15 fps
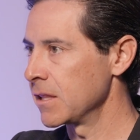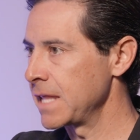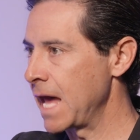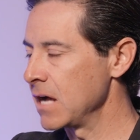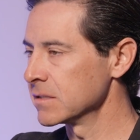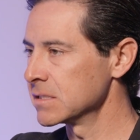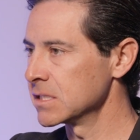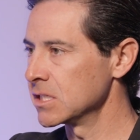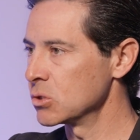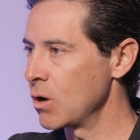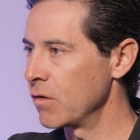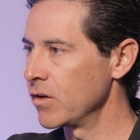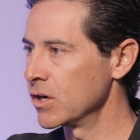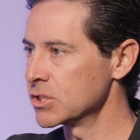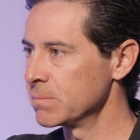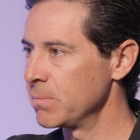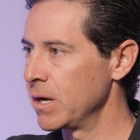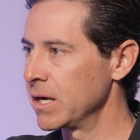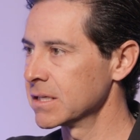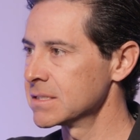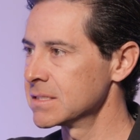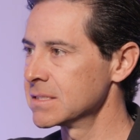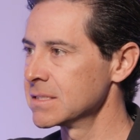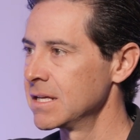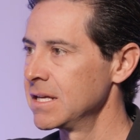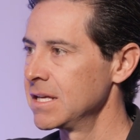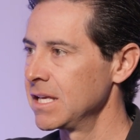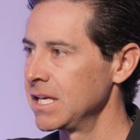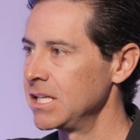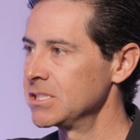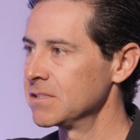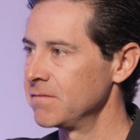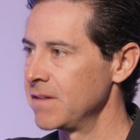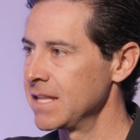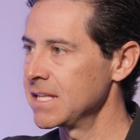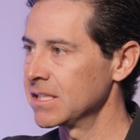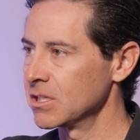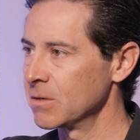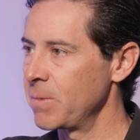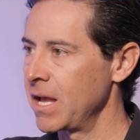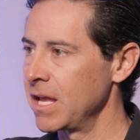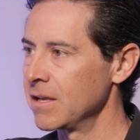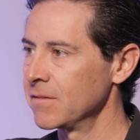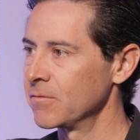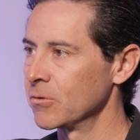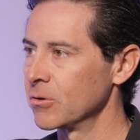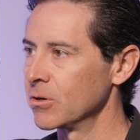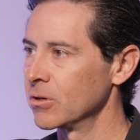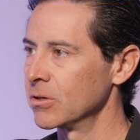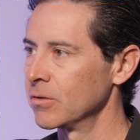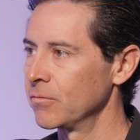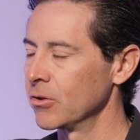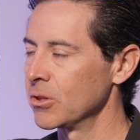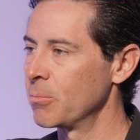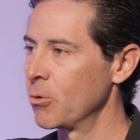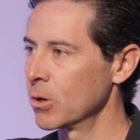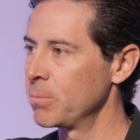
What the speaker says: $1,000 to $1,200 each event that they're paying for the porta